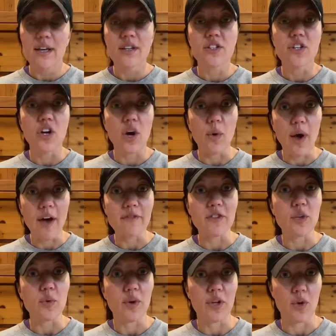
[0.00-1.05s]
to go
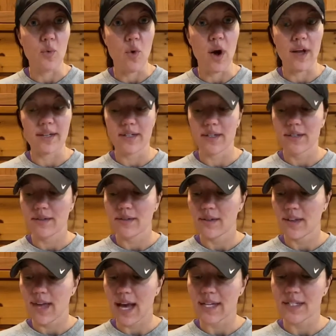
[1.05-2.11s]
after what you want?
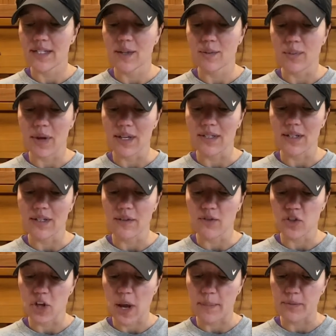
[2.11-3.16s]
That's the basics of
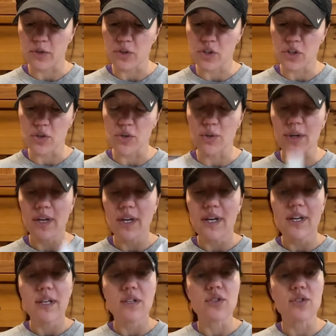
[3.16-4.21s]
chapter two.
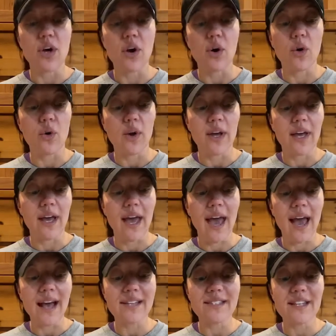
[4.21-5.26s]
So,
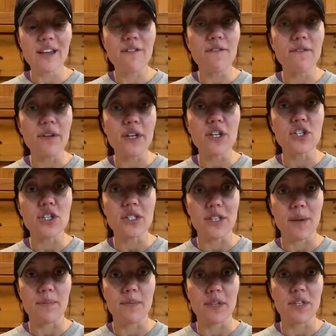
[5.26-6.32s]
as he finishes
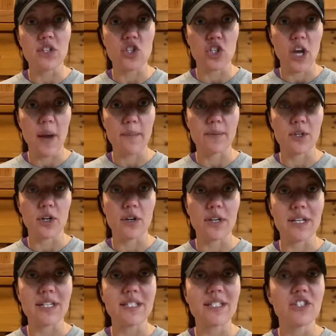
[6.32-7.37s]
up this chapter,
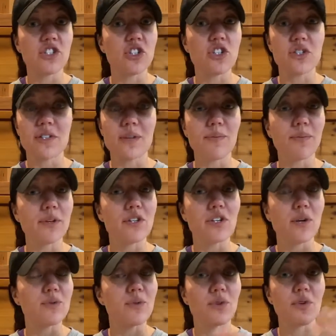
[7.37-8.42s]
he just simply
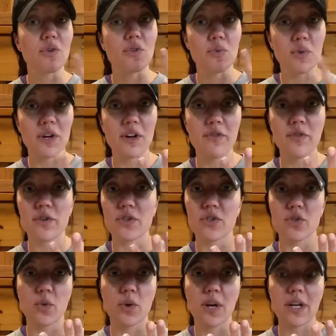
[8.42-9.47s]
shares with you three different
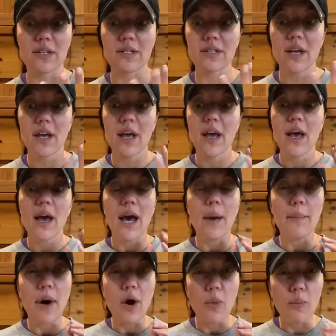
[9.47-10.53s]
stories
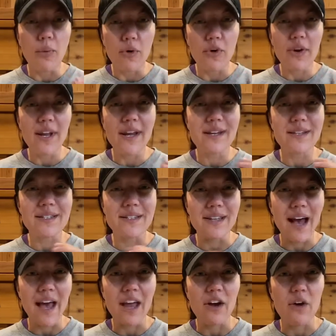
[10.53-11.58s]
about burning
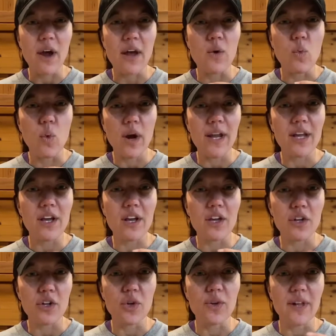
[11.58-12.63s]
desire and what it
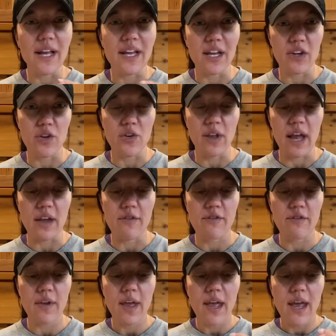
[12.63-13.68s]
can look like in your
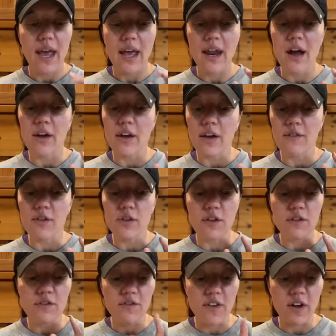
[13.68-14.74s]
life. And I'll give you
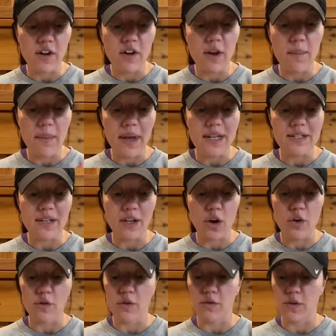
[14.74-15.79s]
the very basic
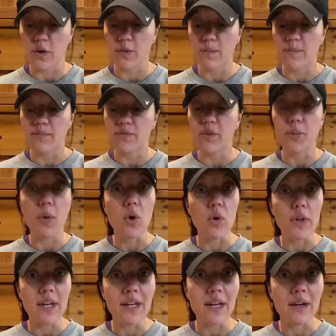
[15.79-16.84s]
overview.
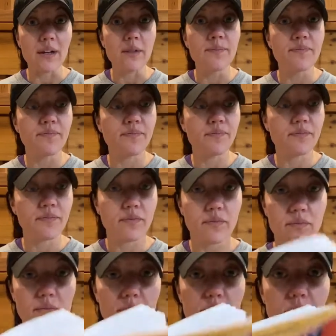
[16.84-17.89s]
Napoleon Hill,
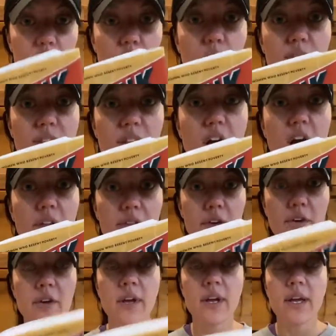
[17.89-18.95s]
who is the
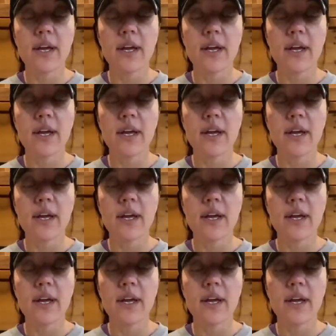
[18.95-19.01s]
author,